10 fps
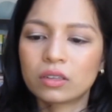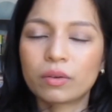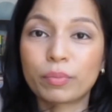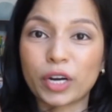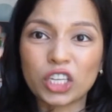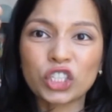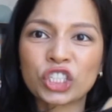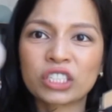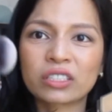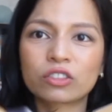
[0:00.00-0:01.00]

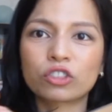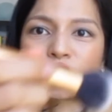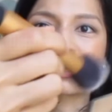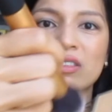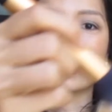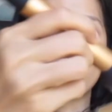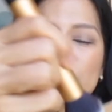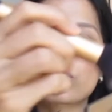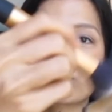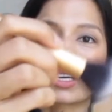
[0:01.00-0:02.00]
brush to just like
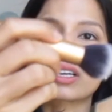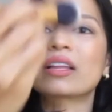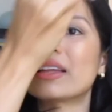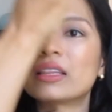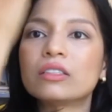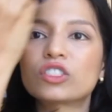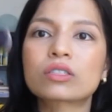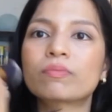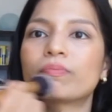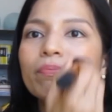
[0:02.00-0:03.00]
swirl and then
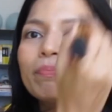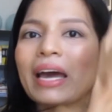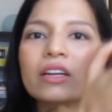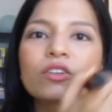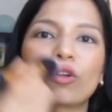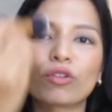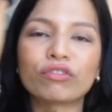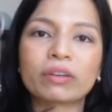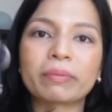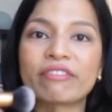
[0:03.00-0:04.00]
just pat it all
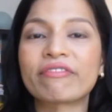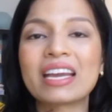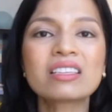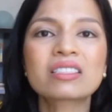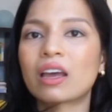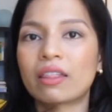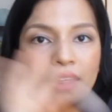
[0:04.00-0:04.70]
over my face, and